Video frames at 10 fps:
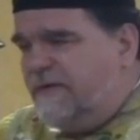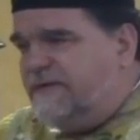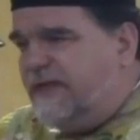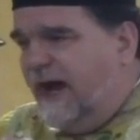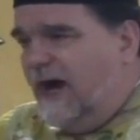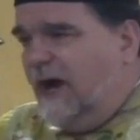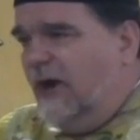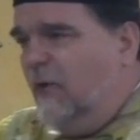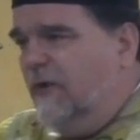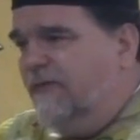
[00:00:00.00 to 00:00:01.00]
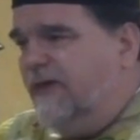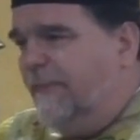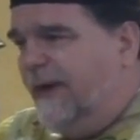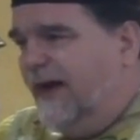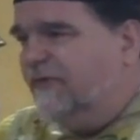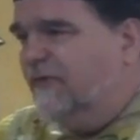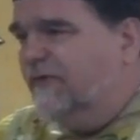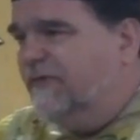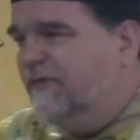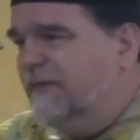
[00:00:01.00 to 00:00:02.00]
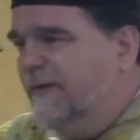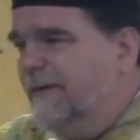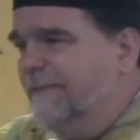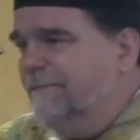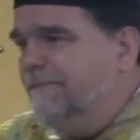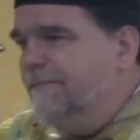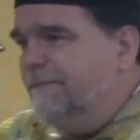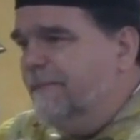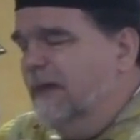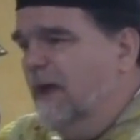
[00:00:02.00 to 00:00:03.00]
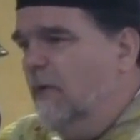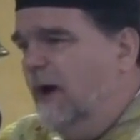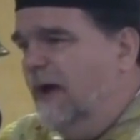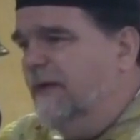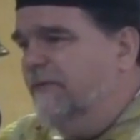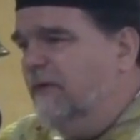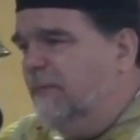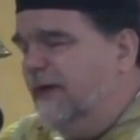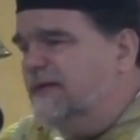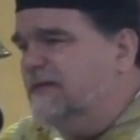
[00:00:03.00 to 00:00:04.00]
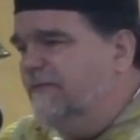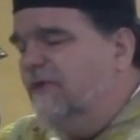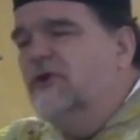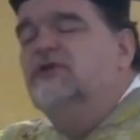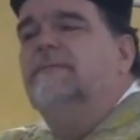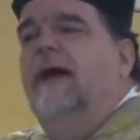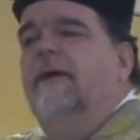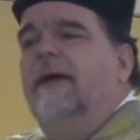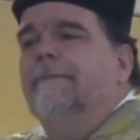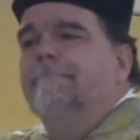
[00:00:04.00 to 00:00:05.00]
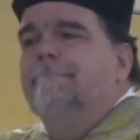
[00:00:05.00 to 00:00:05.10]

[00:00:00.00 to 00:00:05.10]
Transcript: was there with the apostles? It was the Blessed Virgin Mary.